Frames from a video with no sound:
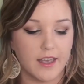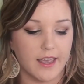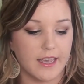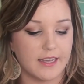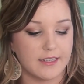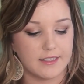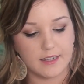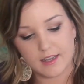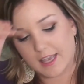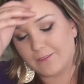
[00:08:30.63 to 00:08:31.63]

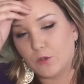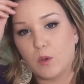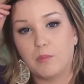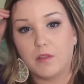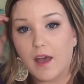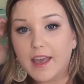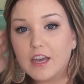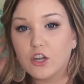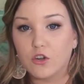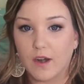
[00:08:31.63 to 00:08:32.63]
and if you apply
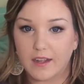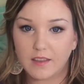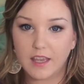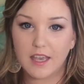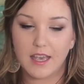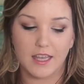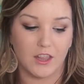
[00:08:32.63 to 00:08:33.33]
it correctly,